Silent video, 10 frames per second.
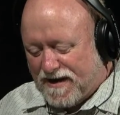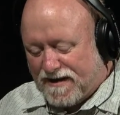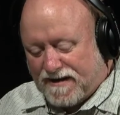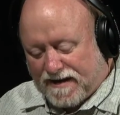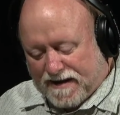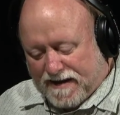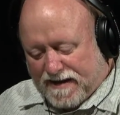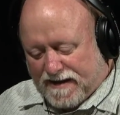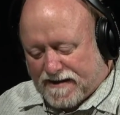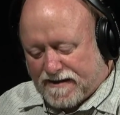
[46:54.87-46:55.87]
And
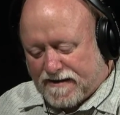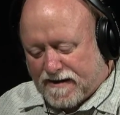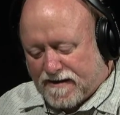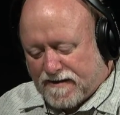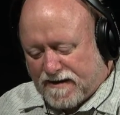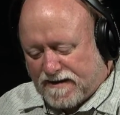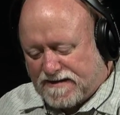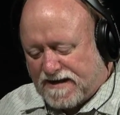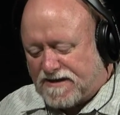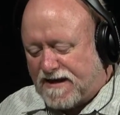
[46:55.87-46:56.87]
in, uh, in
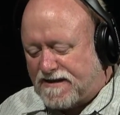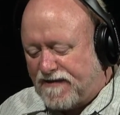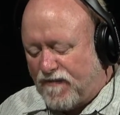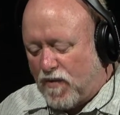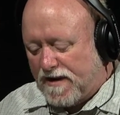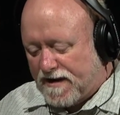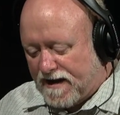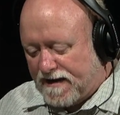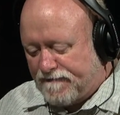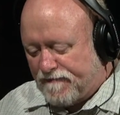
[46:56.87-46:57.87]
section
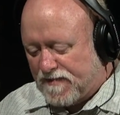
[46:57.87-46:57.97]
1849,